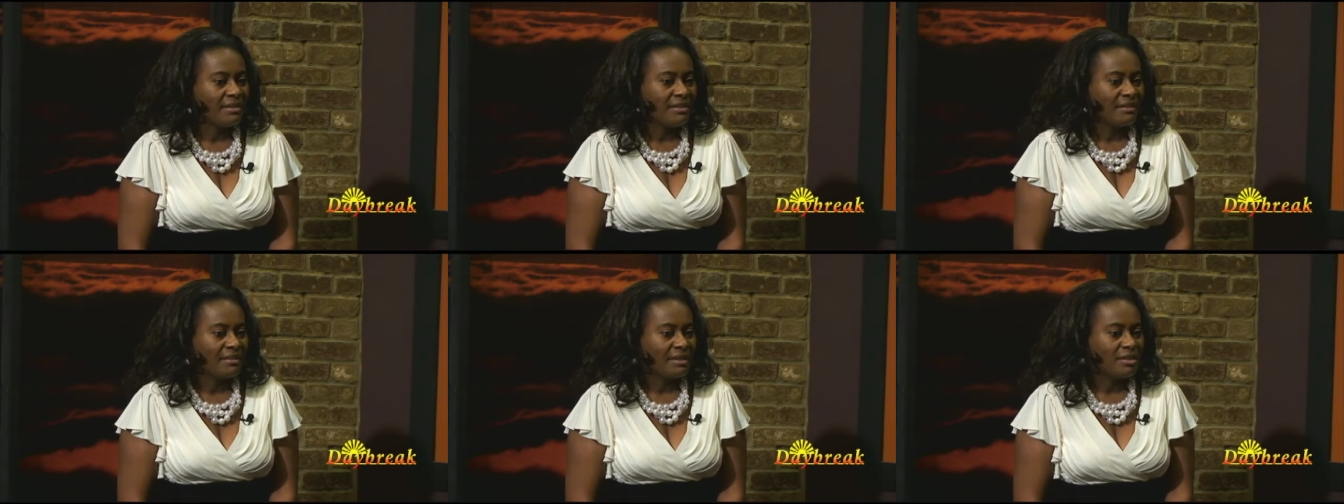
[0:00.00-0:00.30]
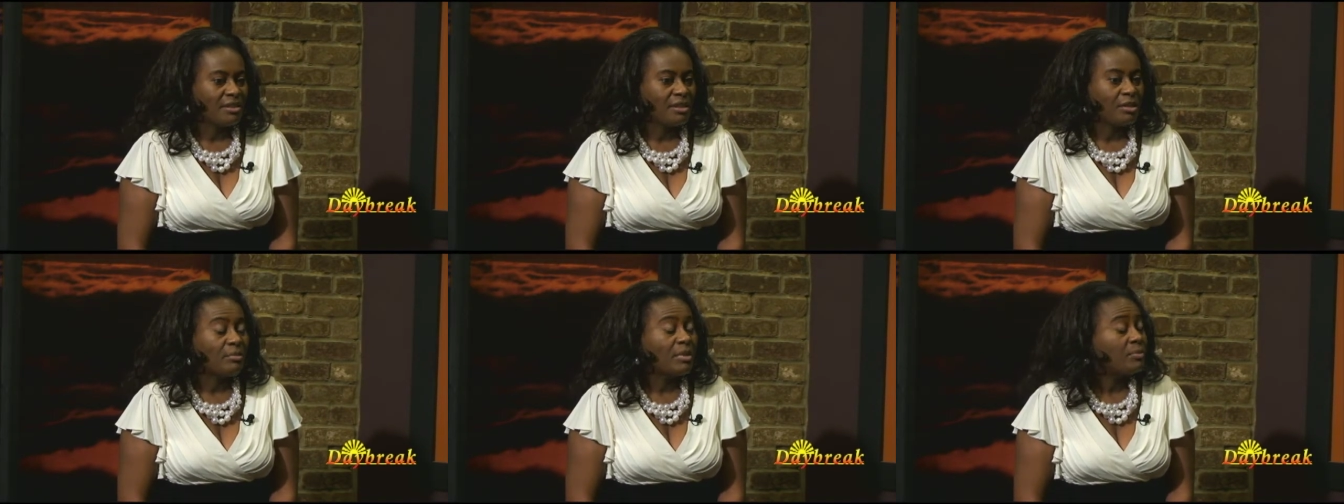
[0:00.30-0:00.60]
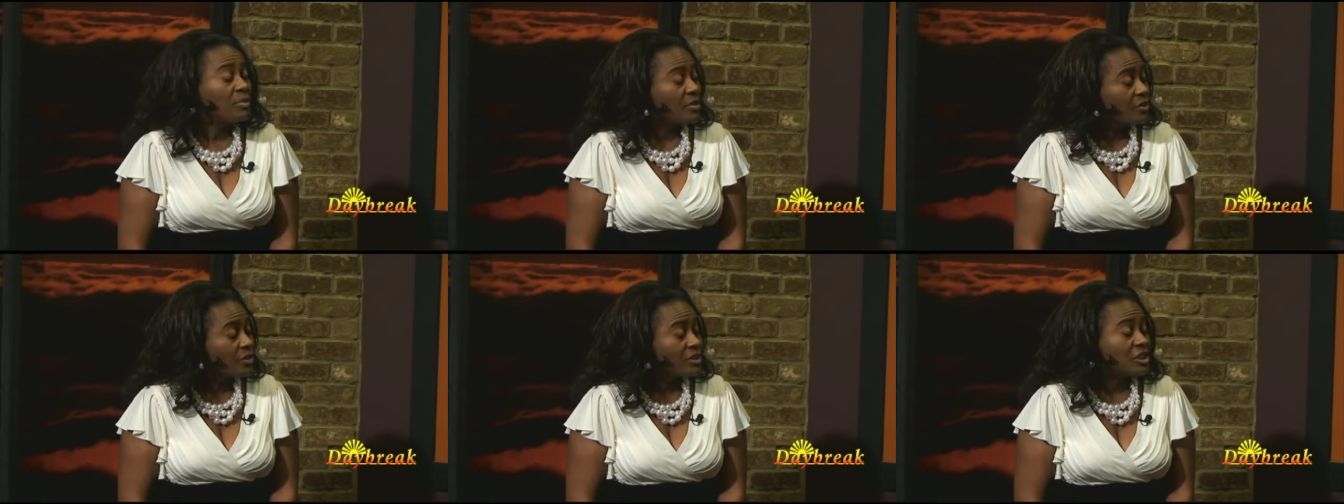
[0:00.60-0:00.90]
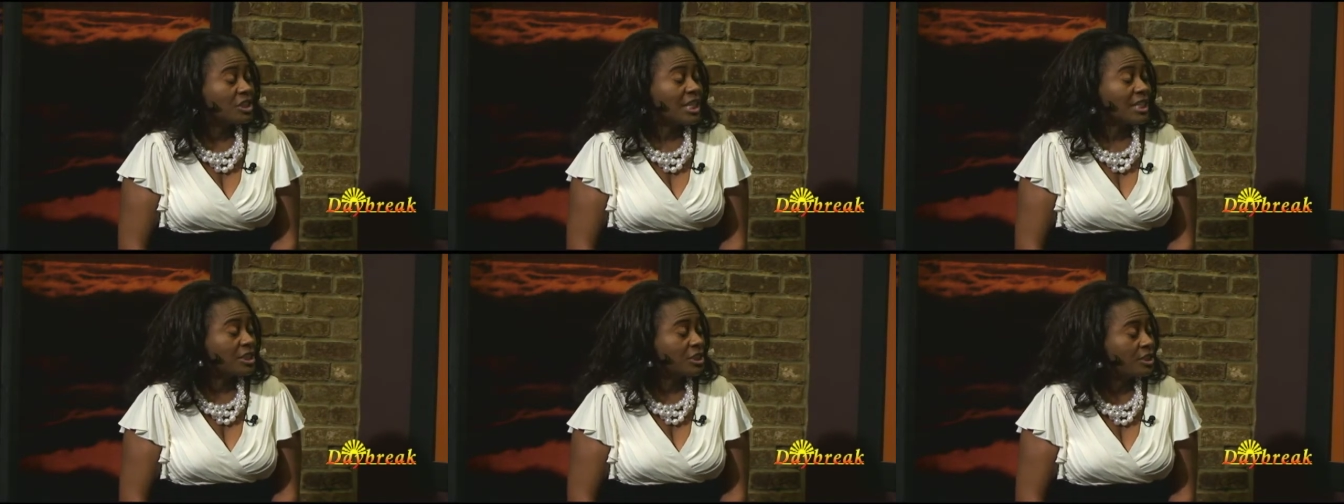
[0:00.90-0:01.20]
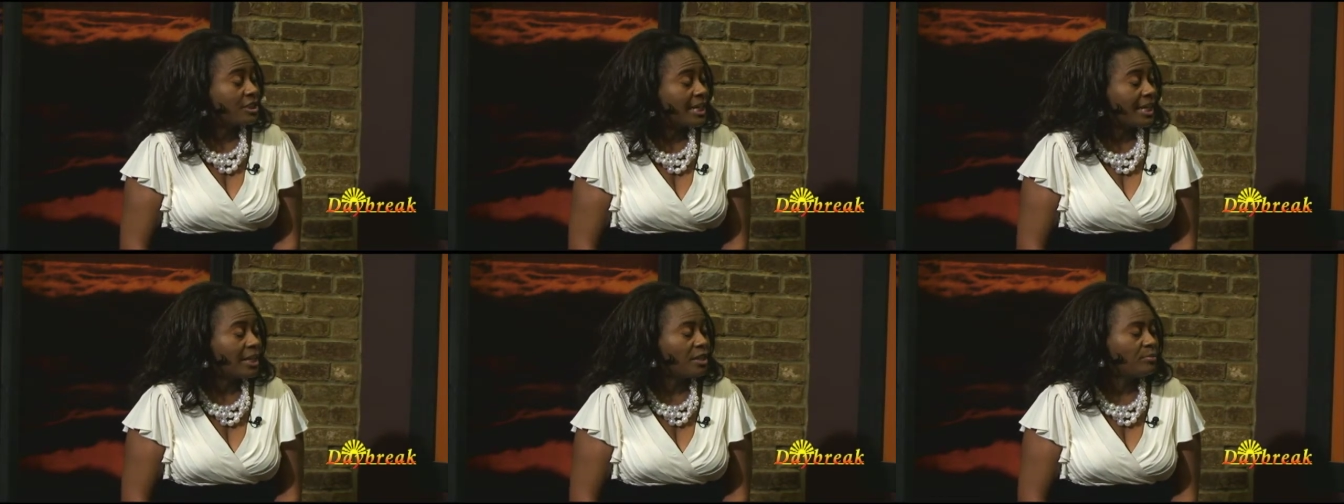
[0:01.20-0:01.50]
you know, my mother, she
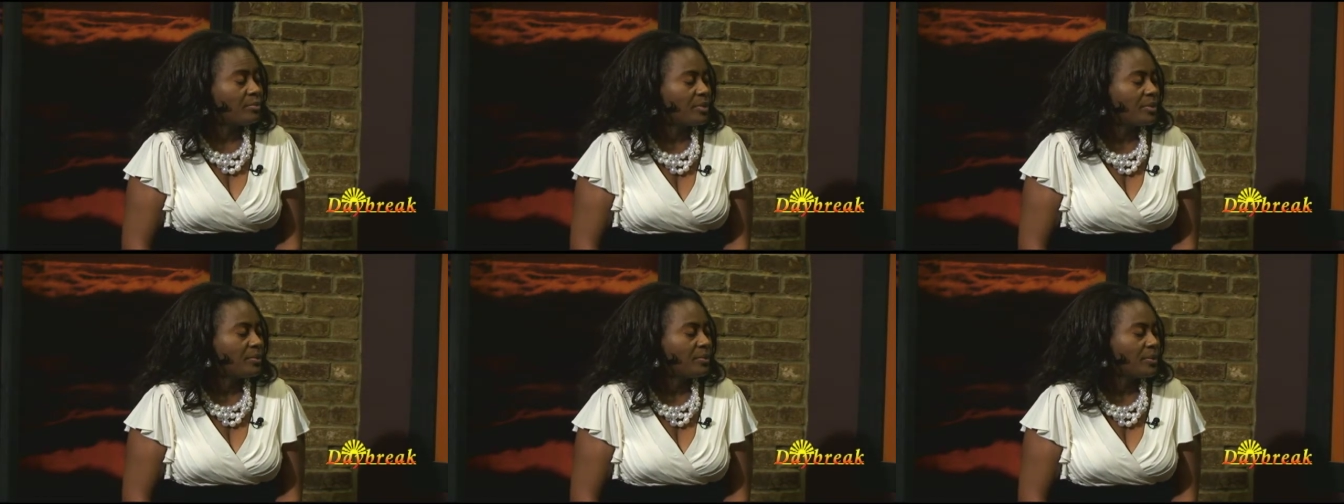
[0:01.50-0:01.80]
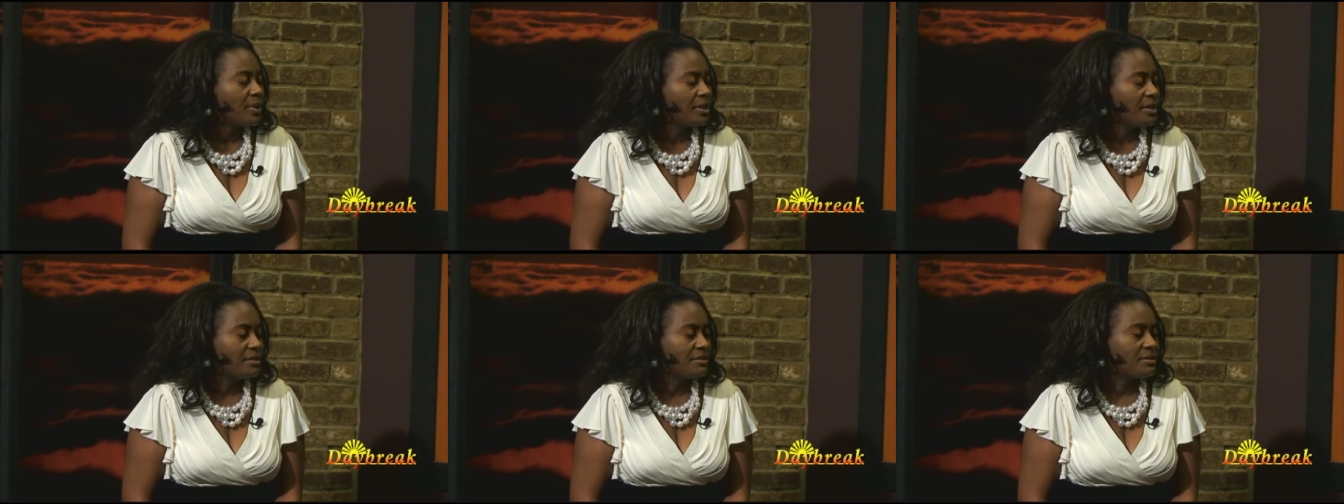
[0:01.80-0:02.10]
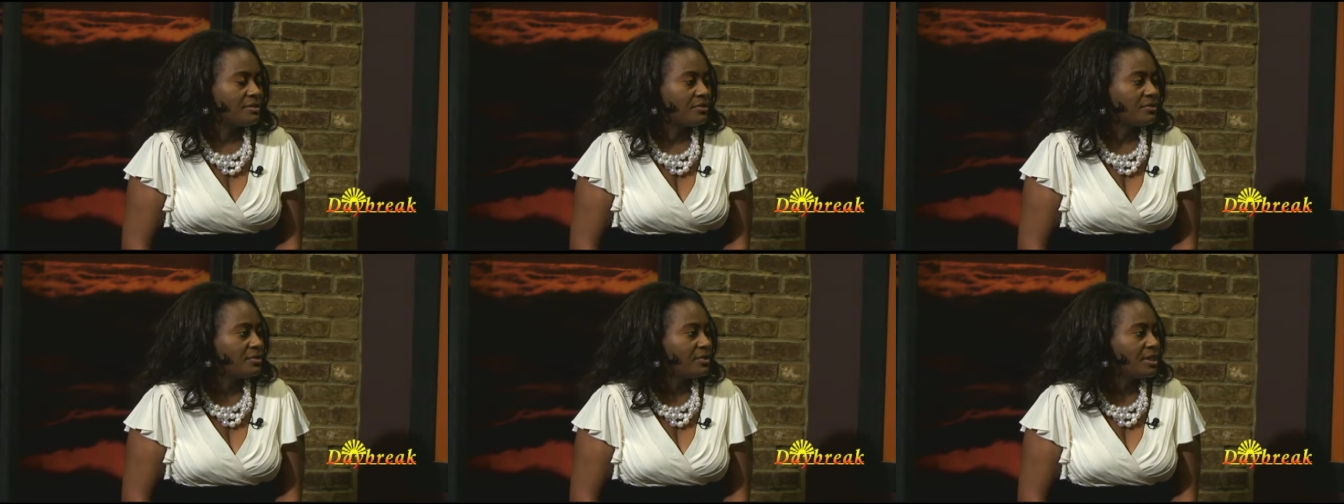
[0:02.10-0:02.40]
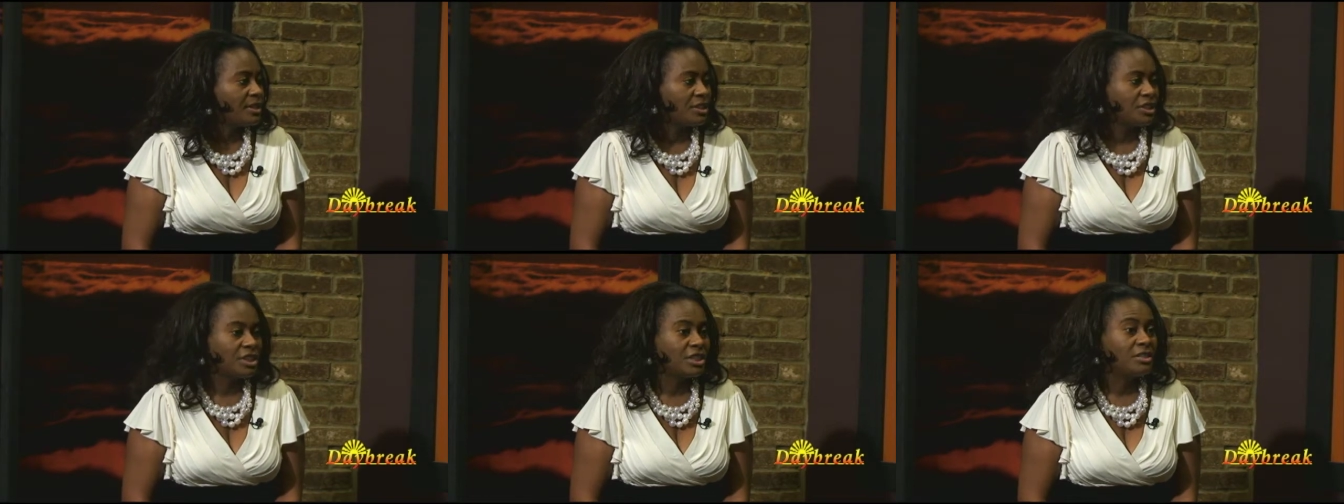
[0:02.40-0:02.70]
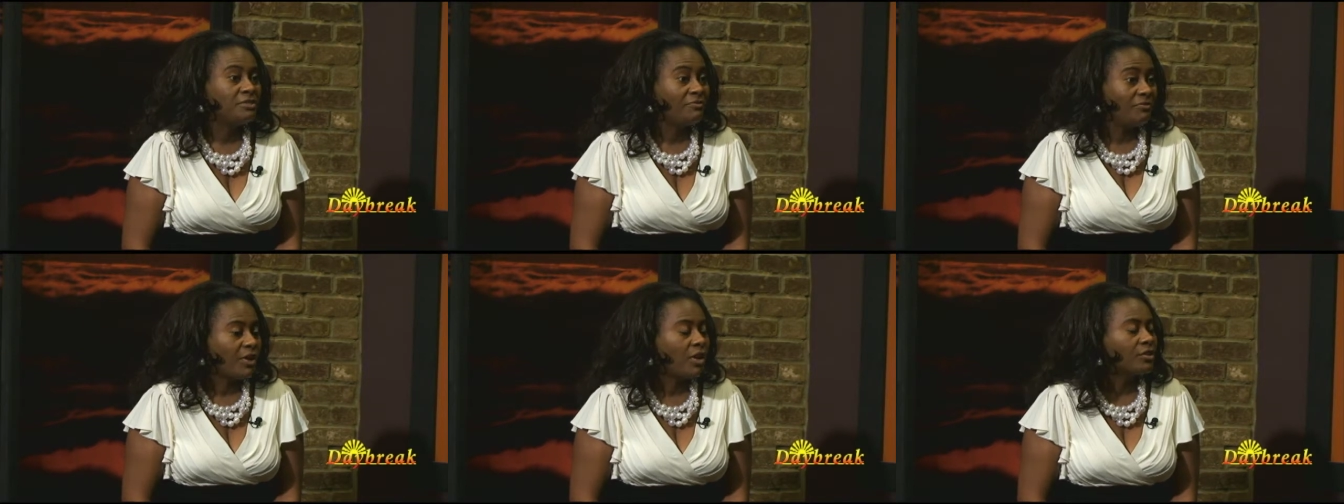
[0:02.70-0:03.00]
actually died of bone cancer and
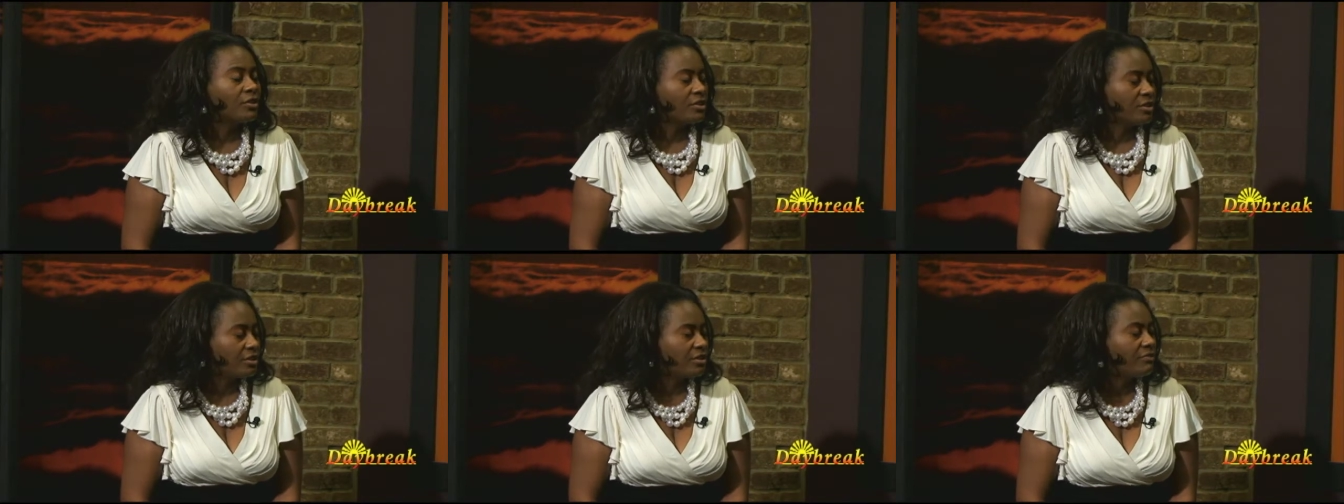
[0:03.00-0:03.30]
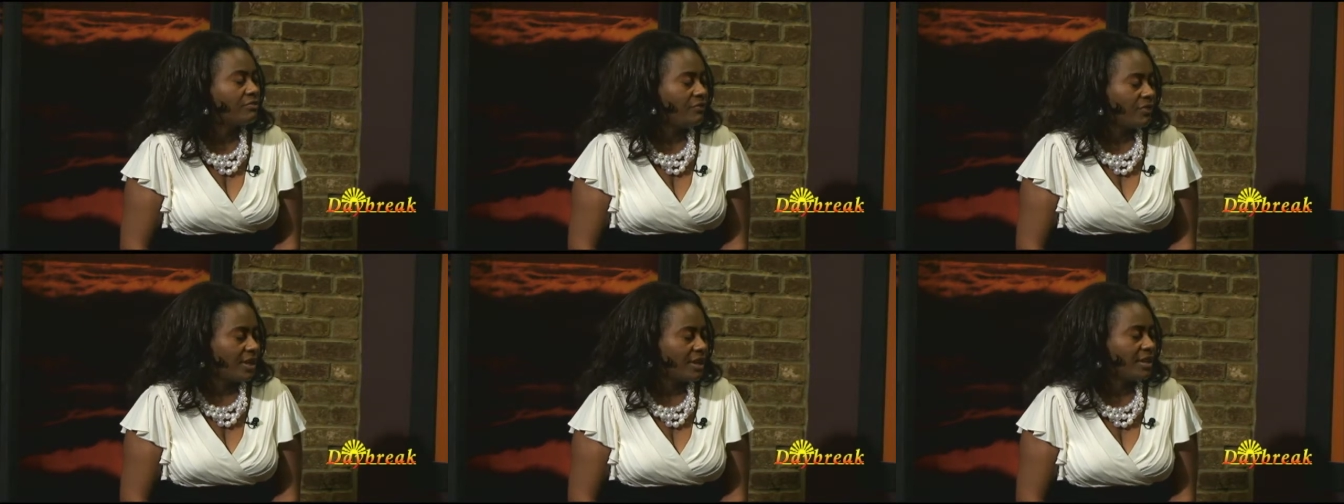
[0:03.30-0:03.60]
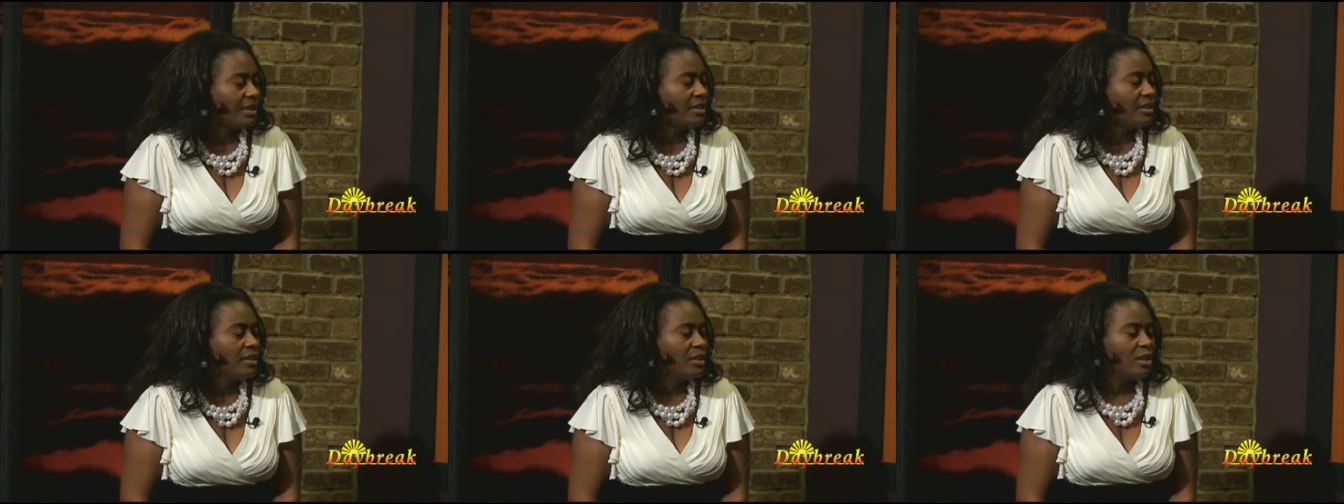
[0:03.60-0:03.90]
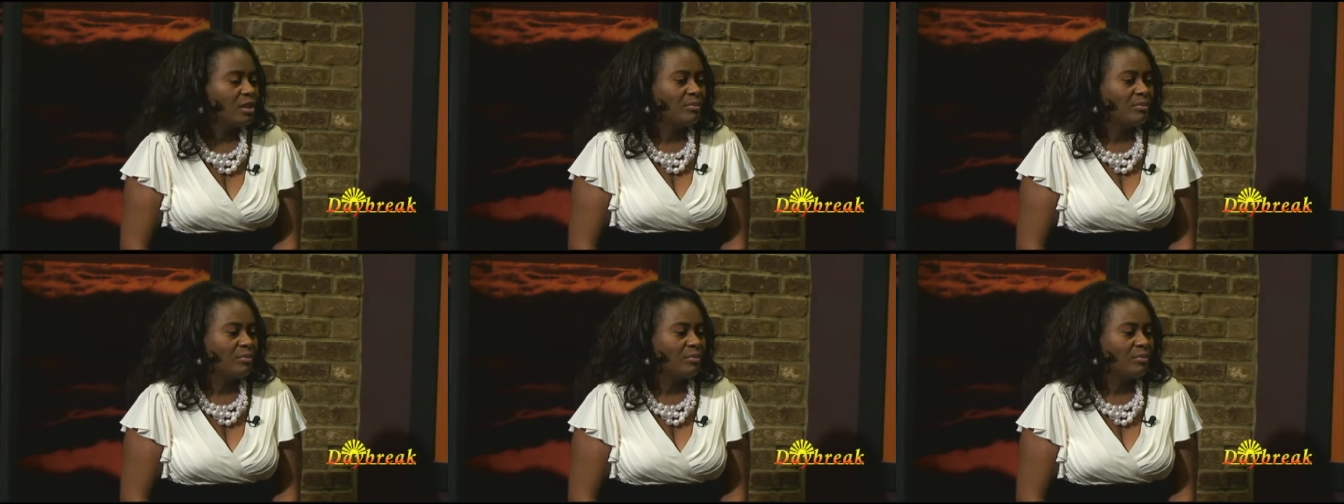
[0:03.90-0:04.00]
she fought a good fight.